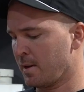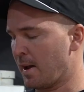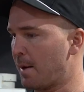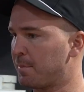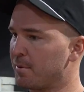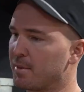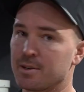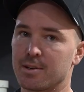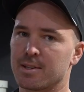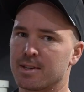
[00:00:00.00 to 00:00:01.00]
Happy with the
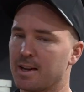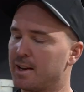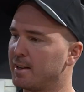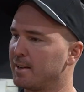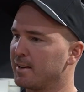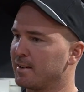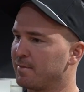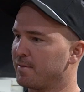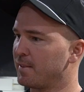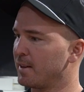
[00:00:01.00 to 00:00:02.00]
new seat,
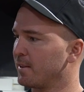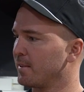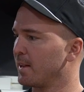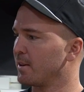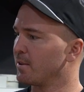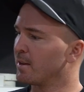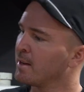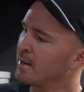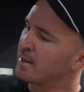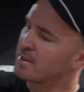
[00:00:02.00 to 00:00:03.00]
fitting on there good.
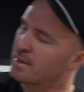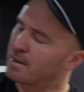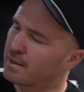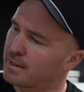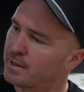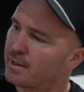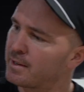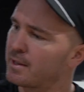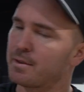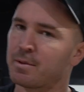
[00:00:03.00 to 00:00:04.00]
It's only got,
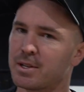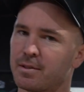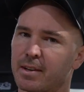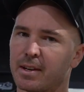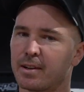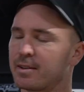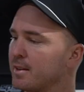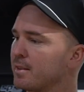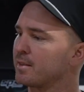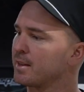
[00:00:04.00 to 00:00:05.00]
you can watch the video,
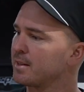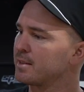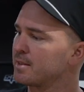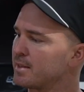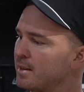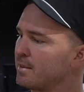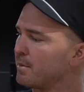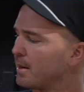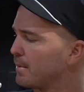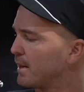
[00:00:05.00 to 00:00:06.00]
click the link to see
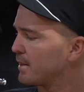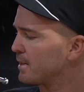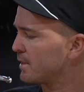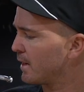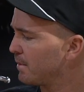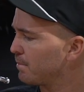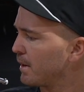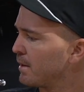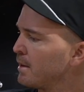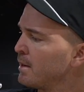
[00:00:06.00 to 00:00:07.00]
when I made this seat,
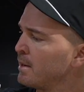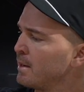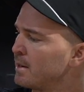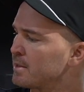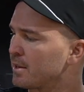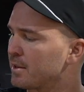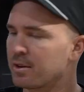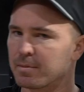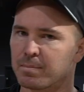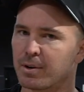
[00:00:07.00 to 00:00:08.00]
but it's only
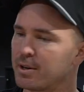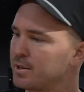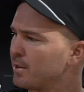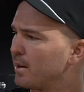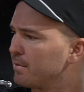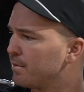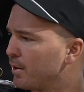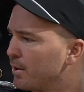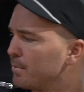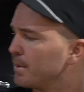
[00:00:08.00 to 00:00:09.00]
got prototype foam